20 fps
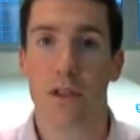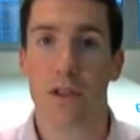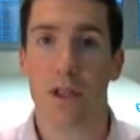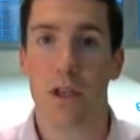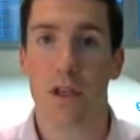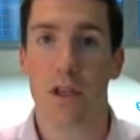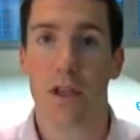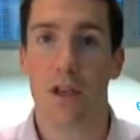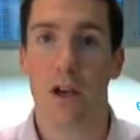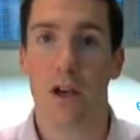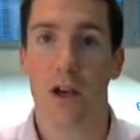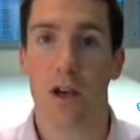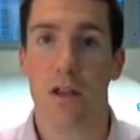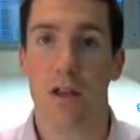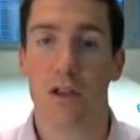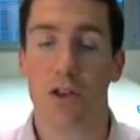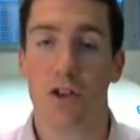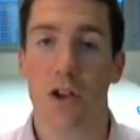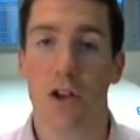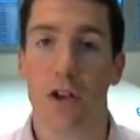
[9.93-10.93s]

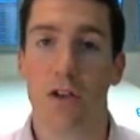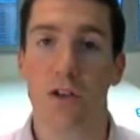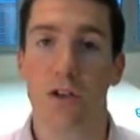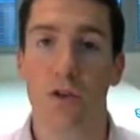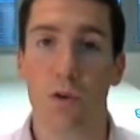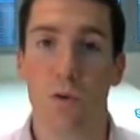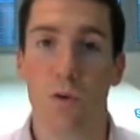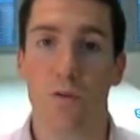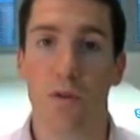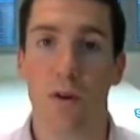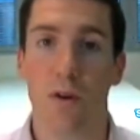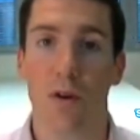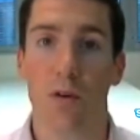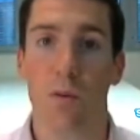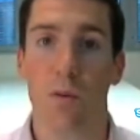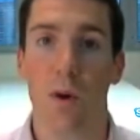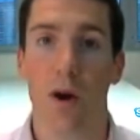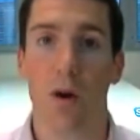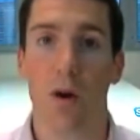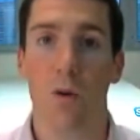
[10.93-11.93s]
The shares score very
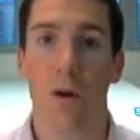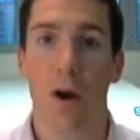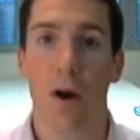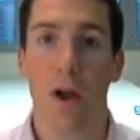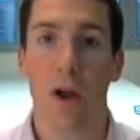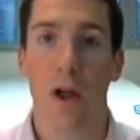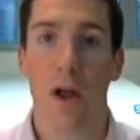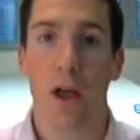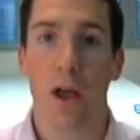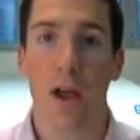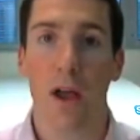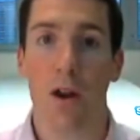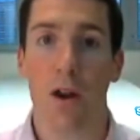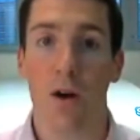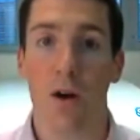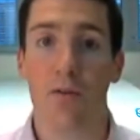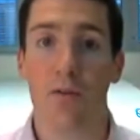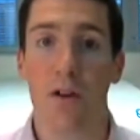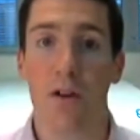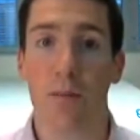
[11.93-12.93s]
well in
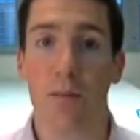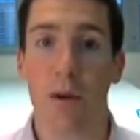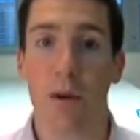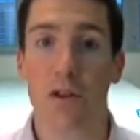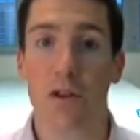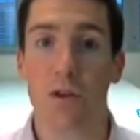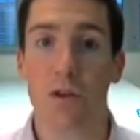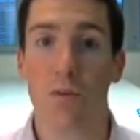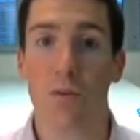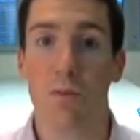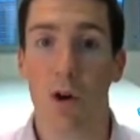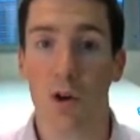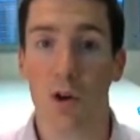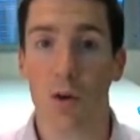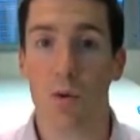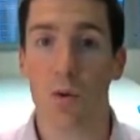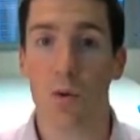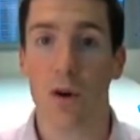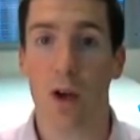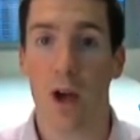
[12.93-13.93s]
our fundamental
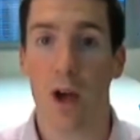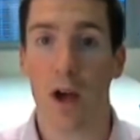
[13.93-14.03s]
model.